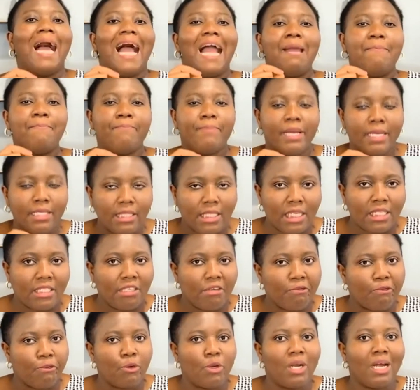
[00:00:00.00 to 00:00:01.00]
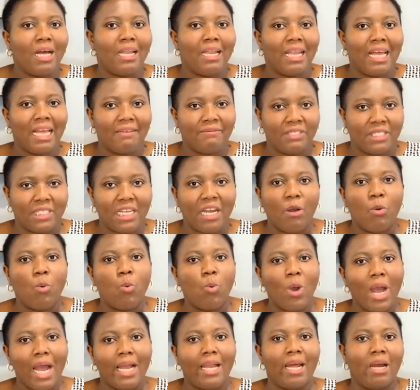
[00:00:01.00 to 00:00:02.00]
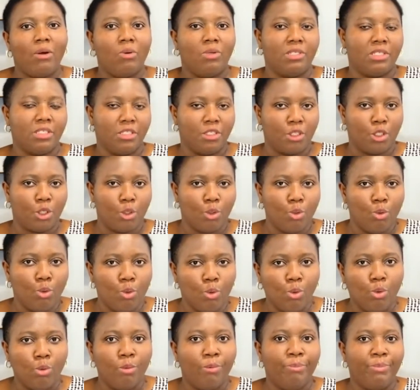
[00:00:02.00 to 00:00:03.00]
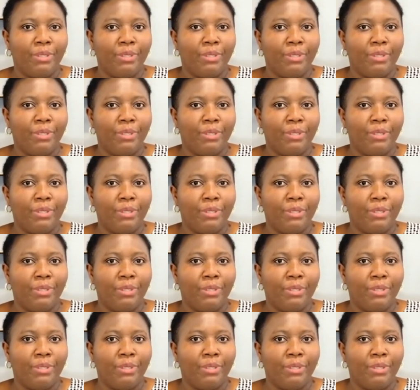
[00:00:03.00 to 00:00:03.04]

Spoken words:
I maintained a frugal lifestyle while I was in school